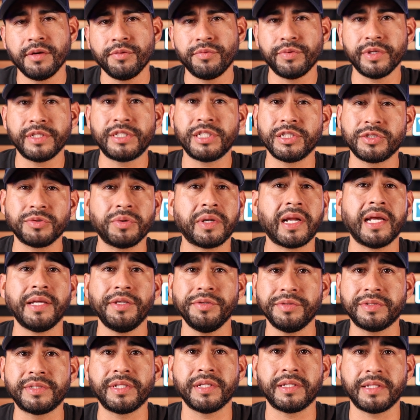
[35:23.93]
which is what I
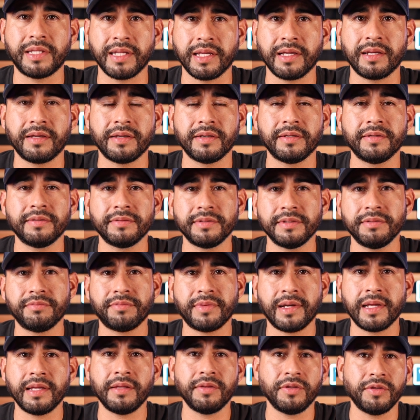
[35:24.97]
used to think,
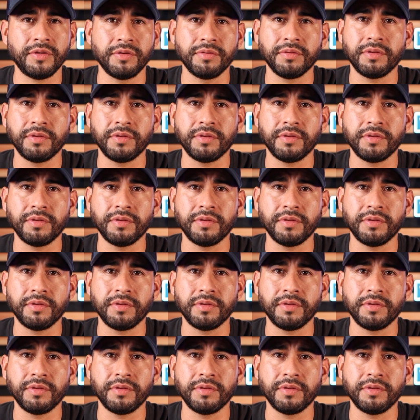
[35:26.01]
right?